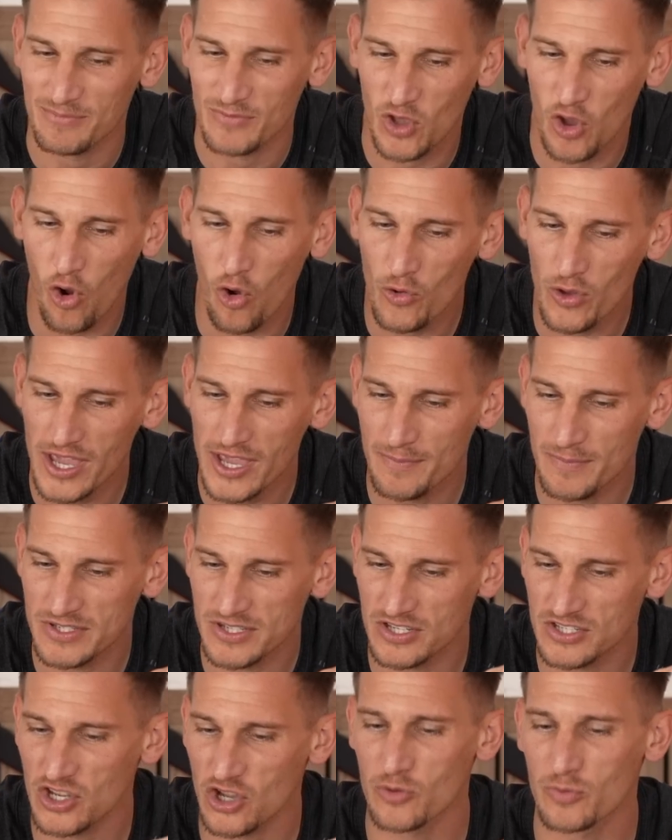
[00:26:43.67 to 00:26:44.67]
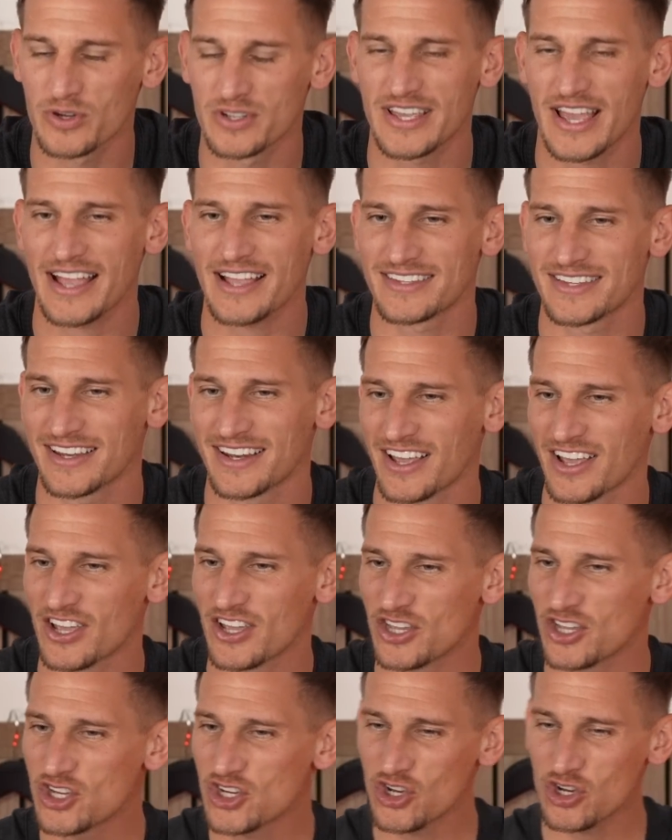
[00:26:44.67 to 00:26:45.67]
goalkeepers are so protected.
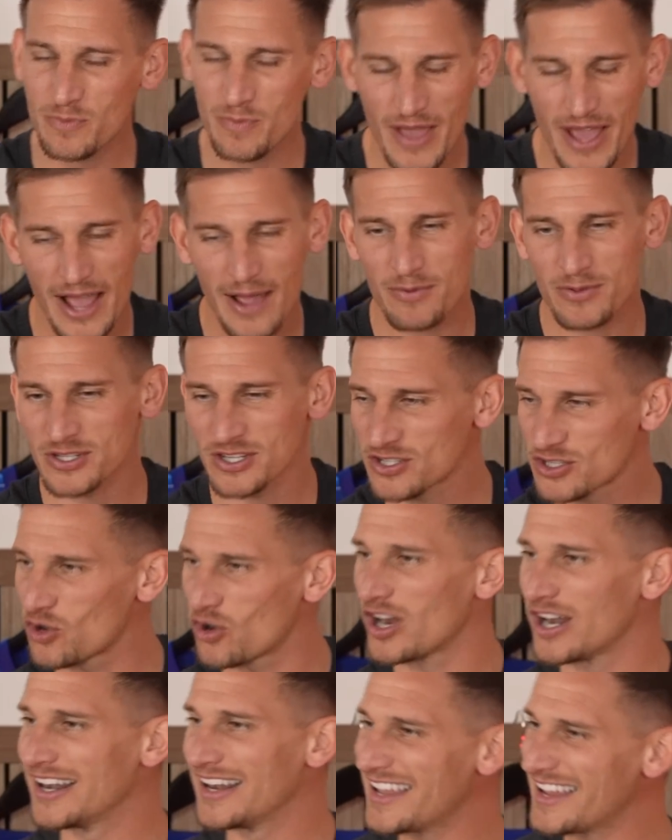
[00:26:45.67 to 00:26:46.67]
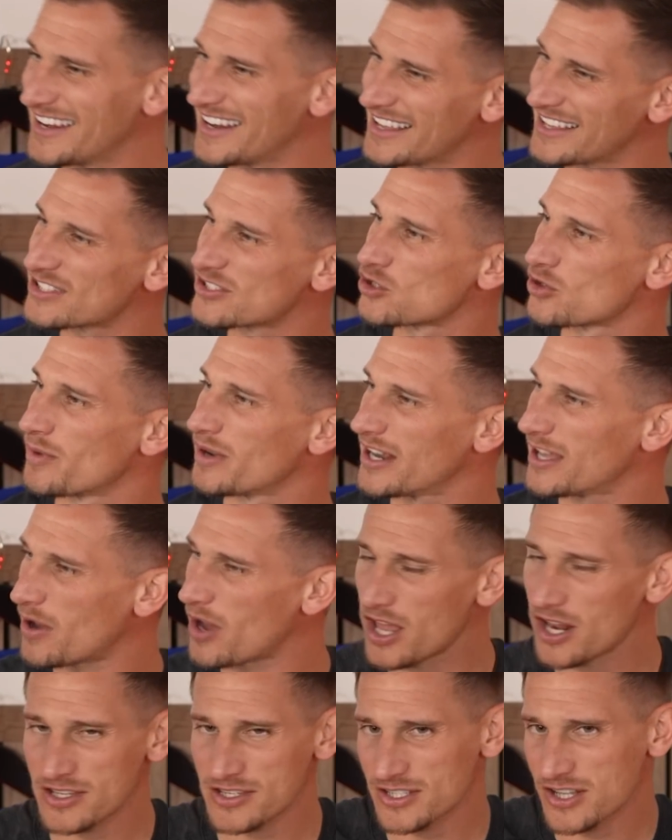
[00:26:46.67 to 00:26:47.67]
You should be able to sort of lean into them a little,
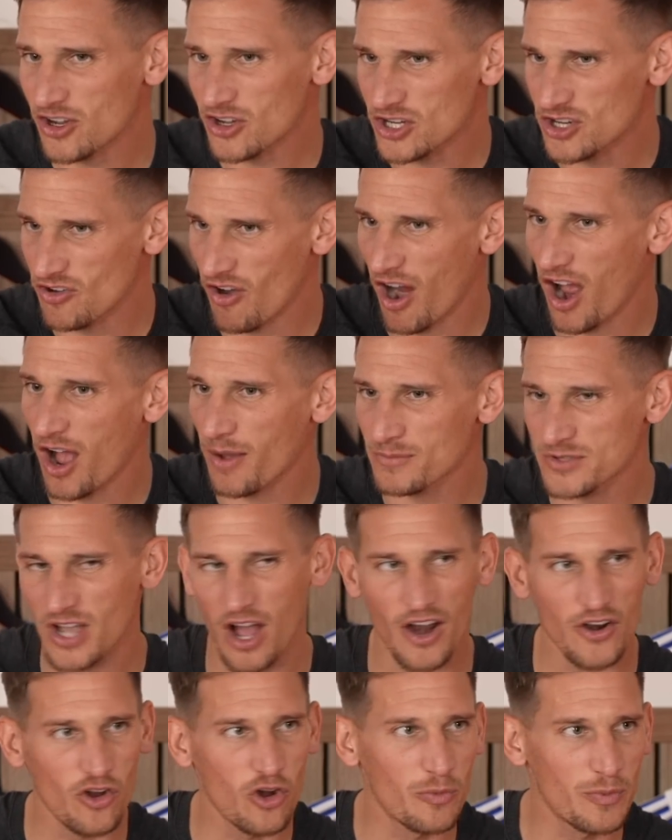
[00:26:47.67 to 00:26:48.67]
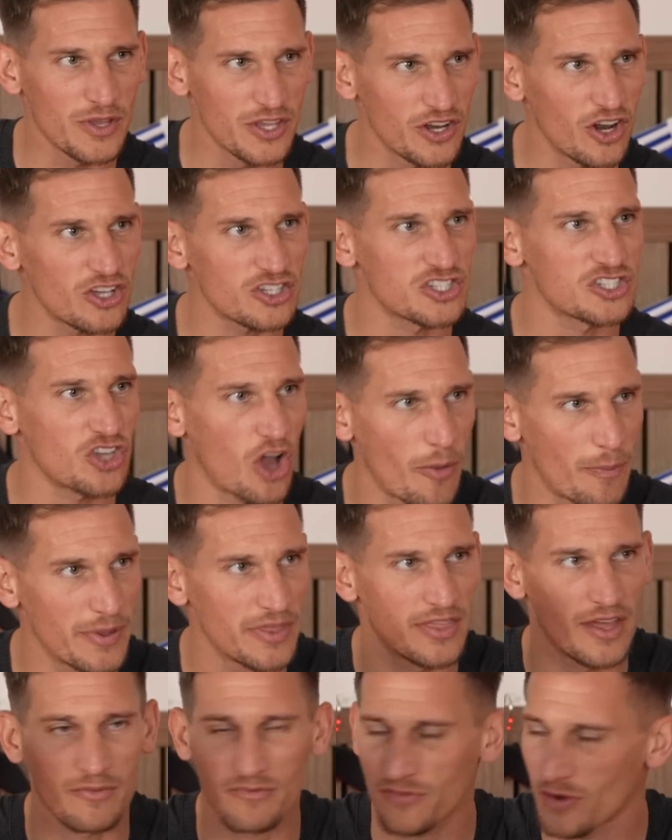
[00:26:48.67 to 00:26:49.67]
as long as your arms aren't up and you're not stopping
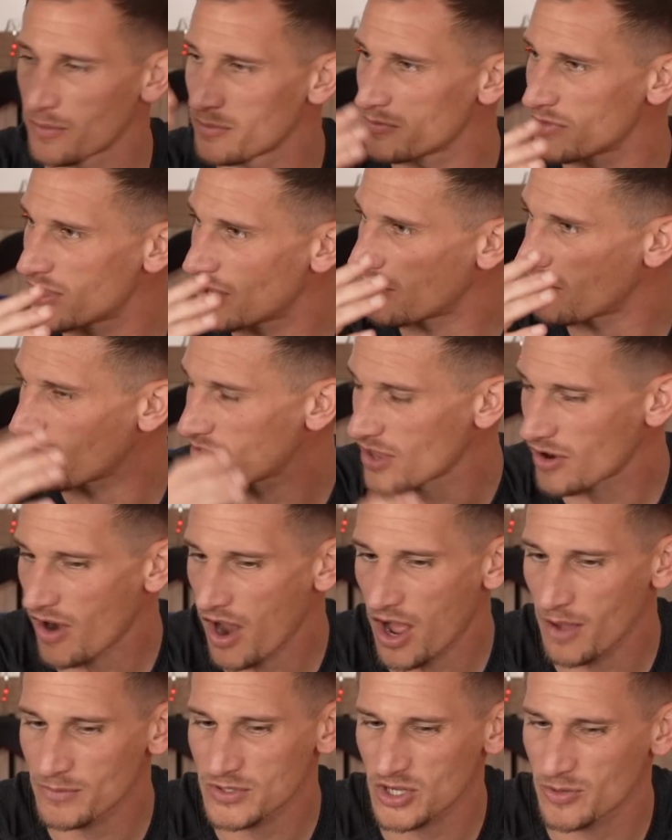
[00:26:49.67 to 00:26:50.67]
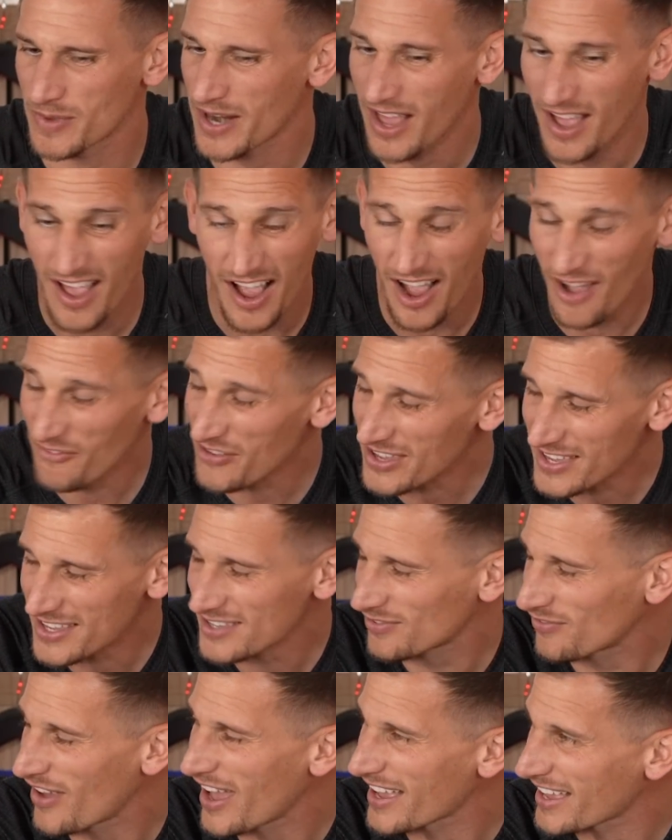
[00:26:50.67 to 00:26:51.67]
them from their arms. I think
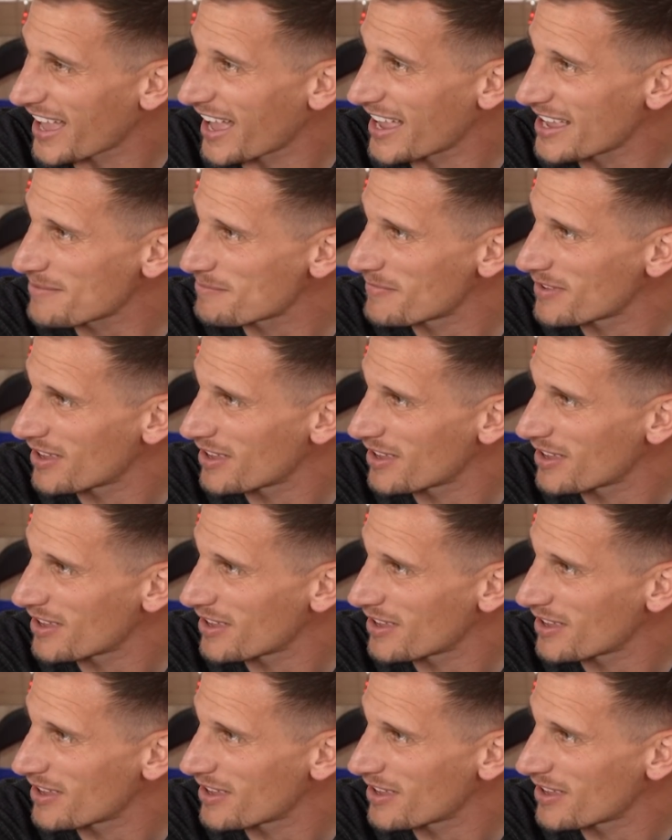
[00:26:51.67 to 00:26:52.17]
it's fair game.